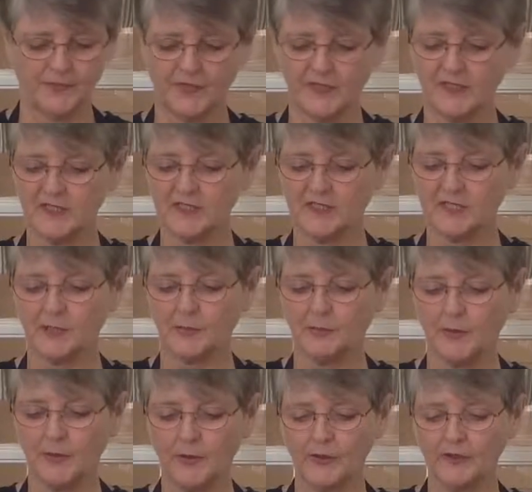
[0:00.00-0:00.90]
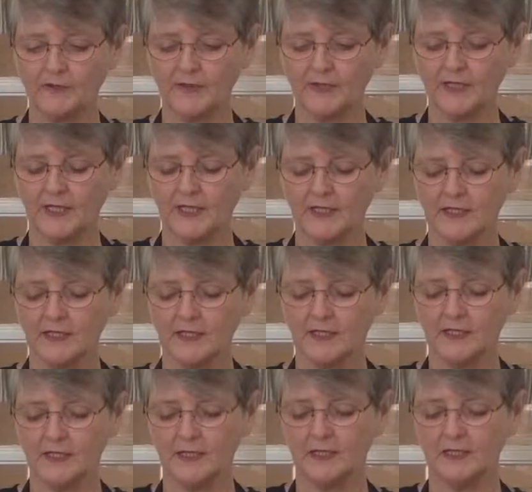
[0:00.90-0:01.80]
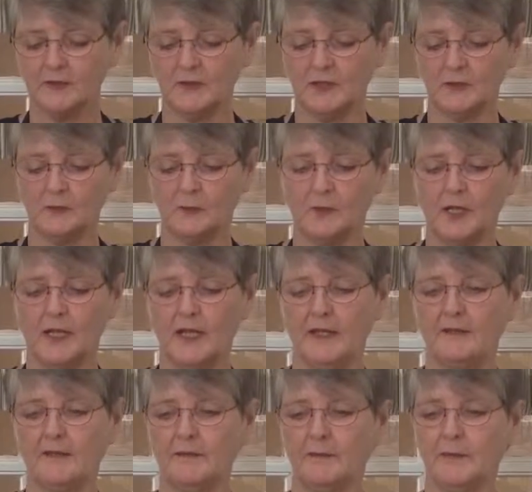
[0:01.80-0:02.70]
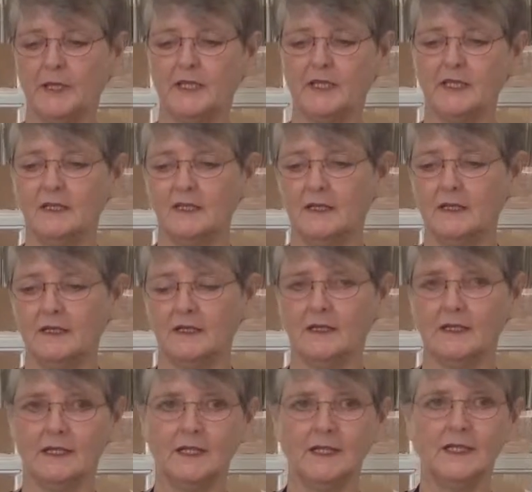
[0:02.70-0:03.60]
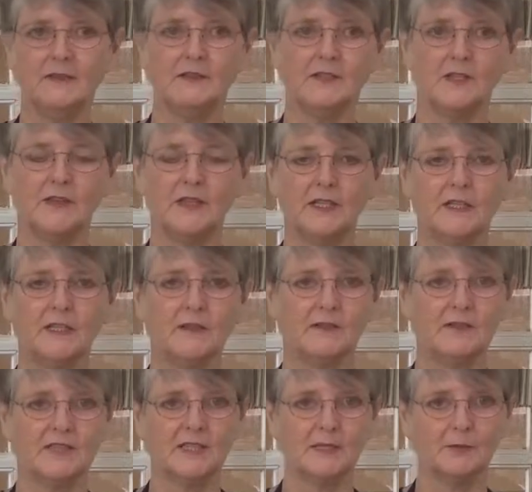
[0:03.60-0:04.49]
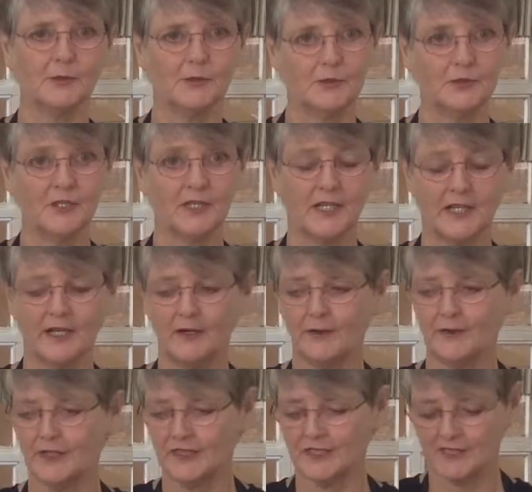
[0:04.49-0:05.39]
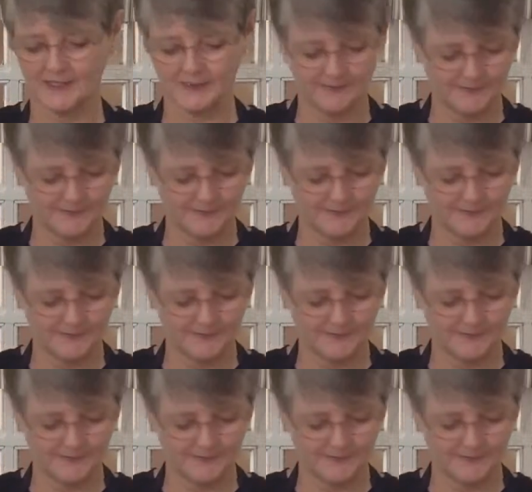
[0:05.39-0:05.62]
This is a part of a daikon. It will have big leaves on the end of it, similar to carrots.